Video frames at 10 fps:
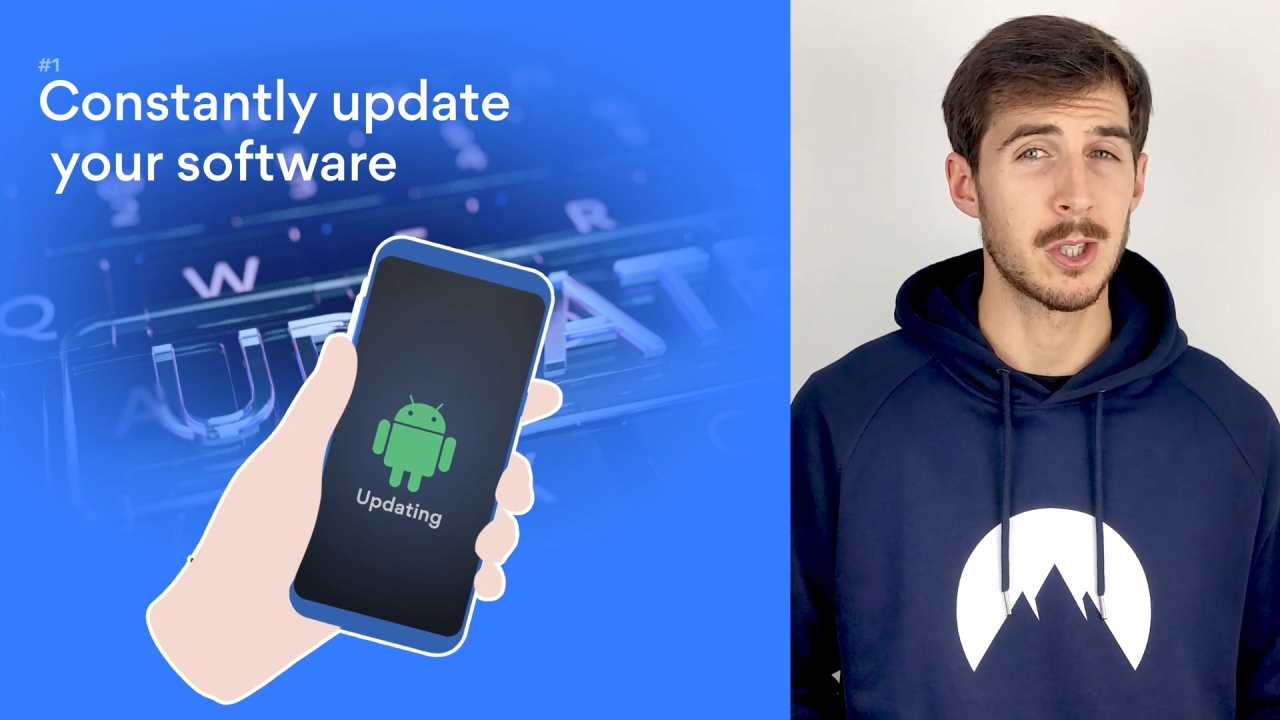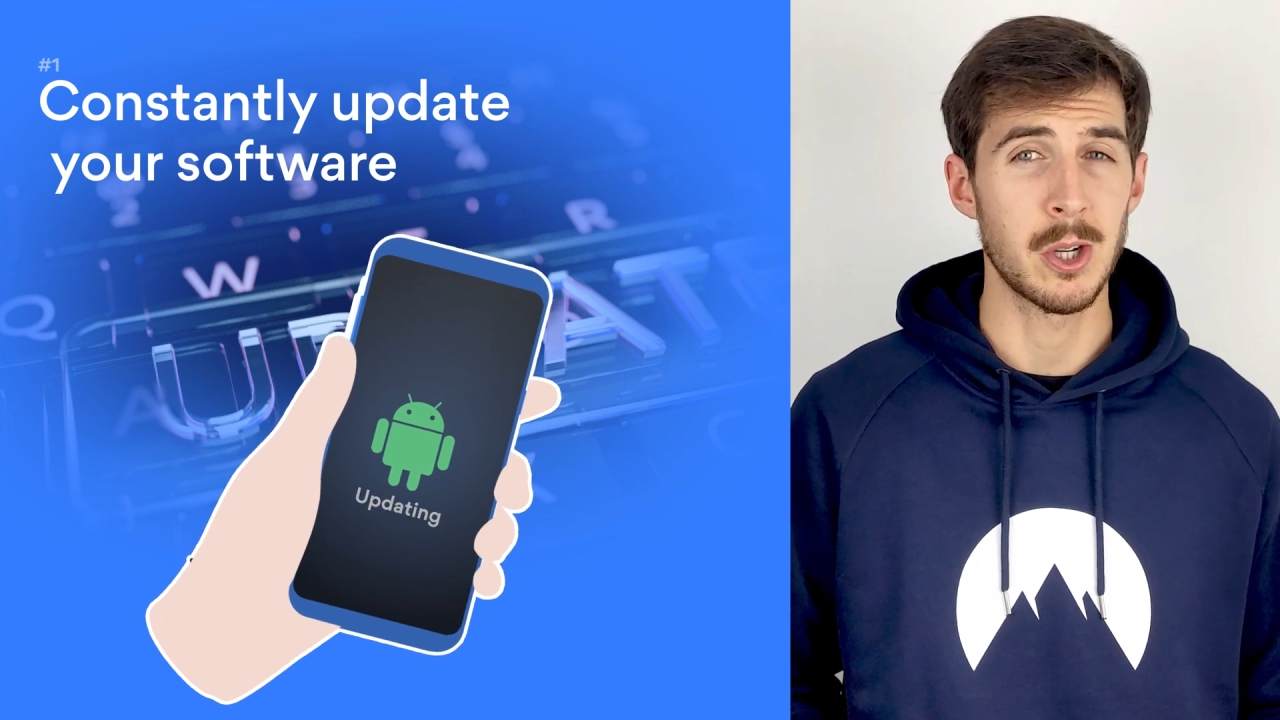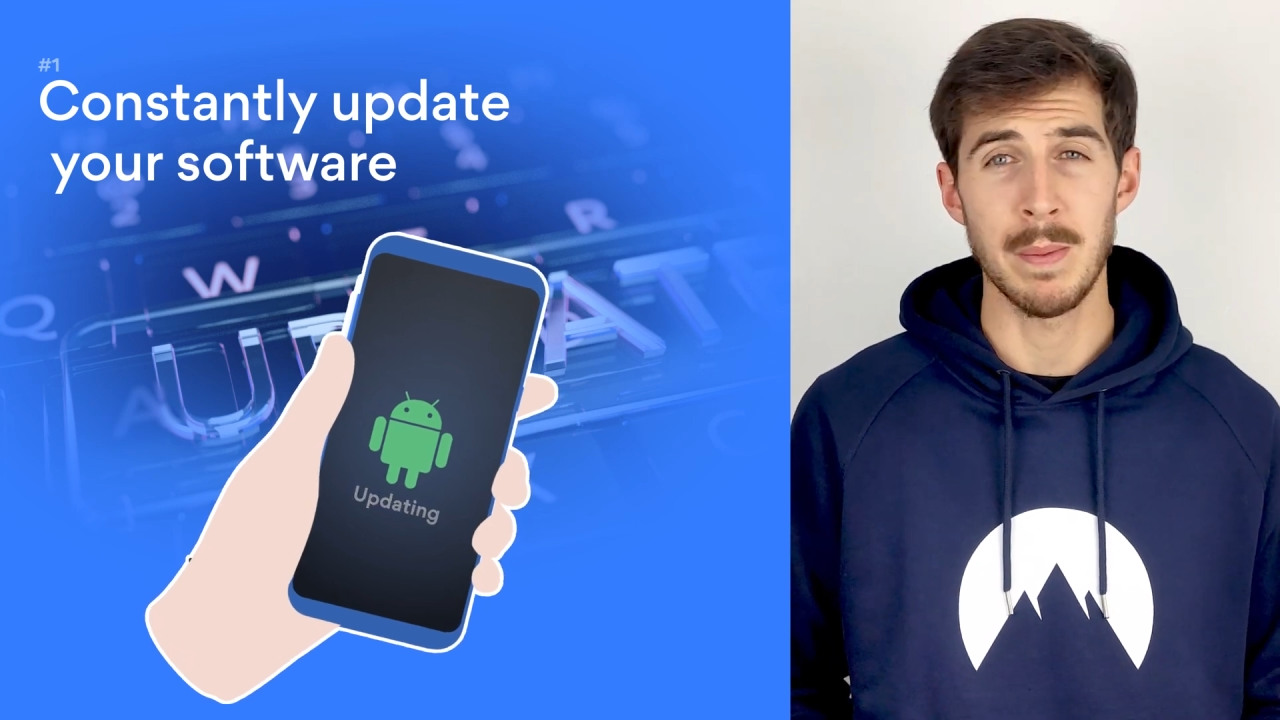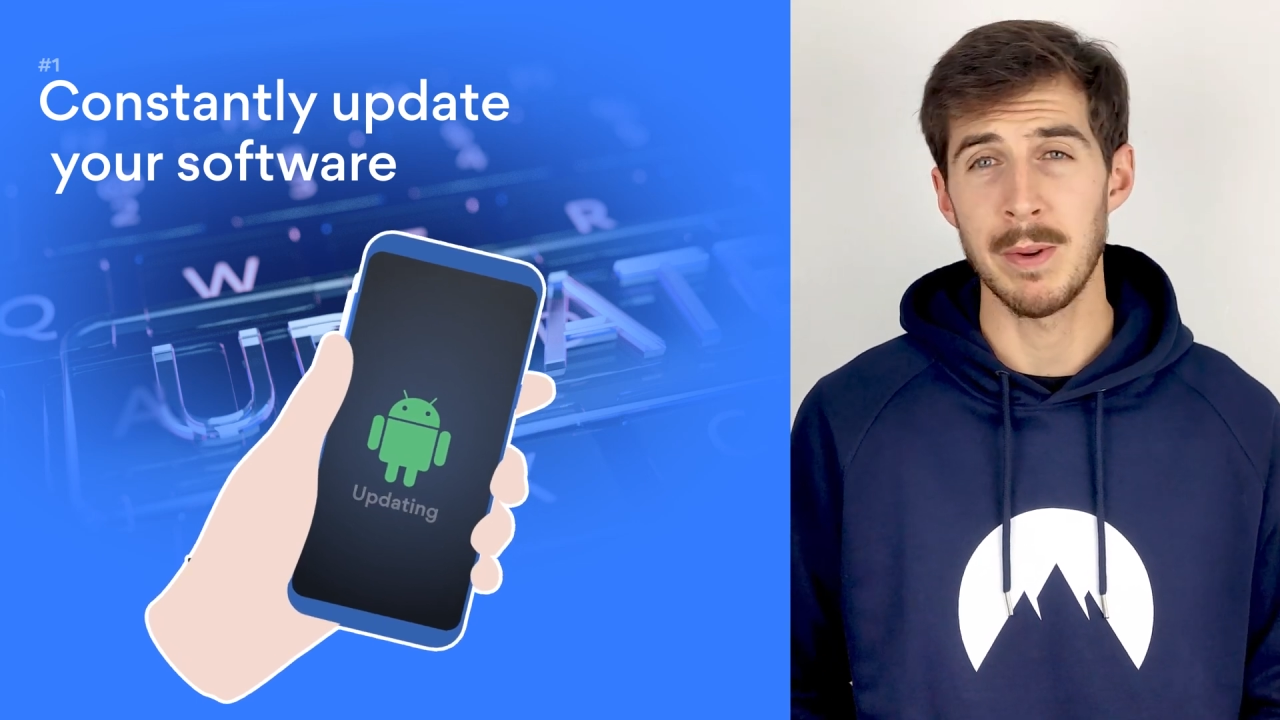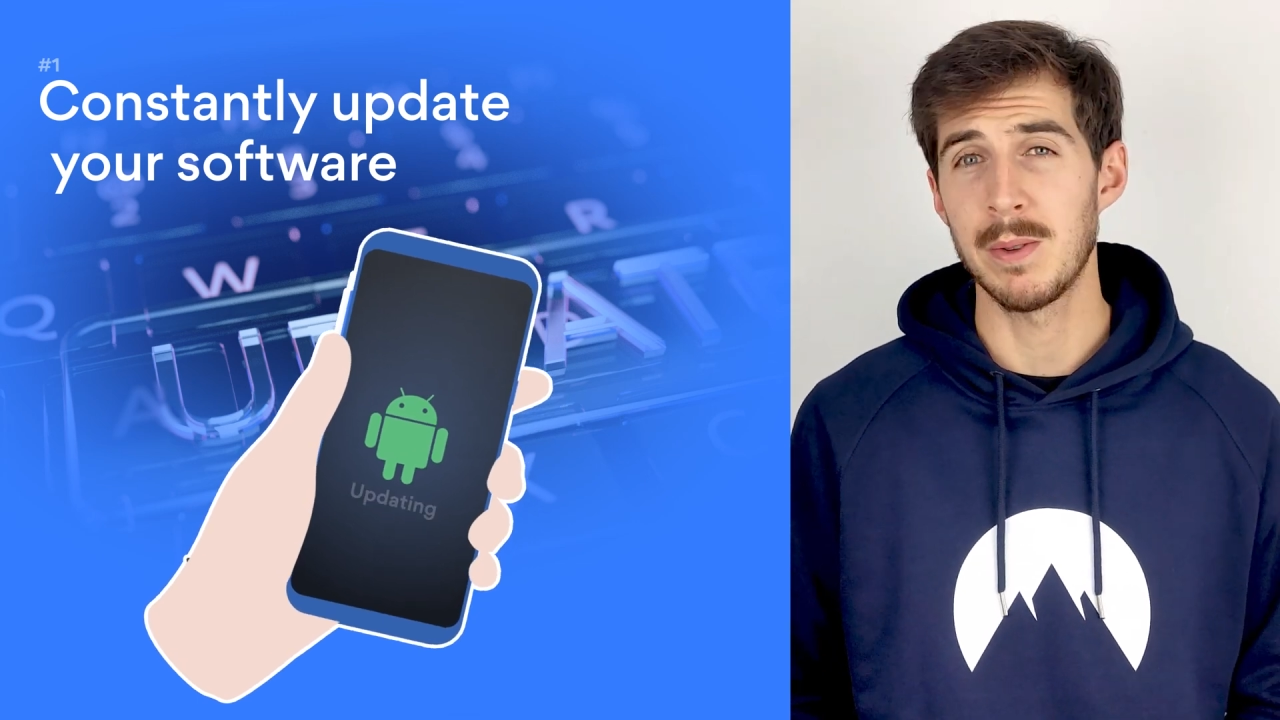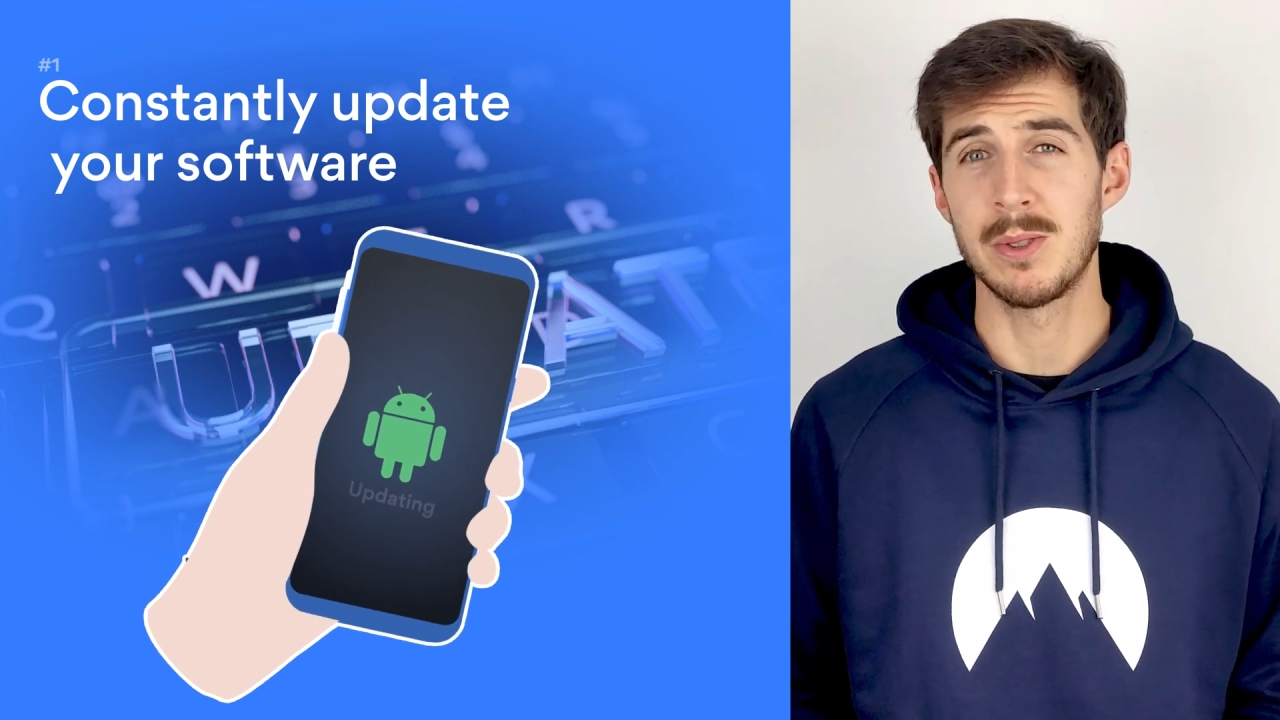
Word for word: sharpen their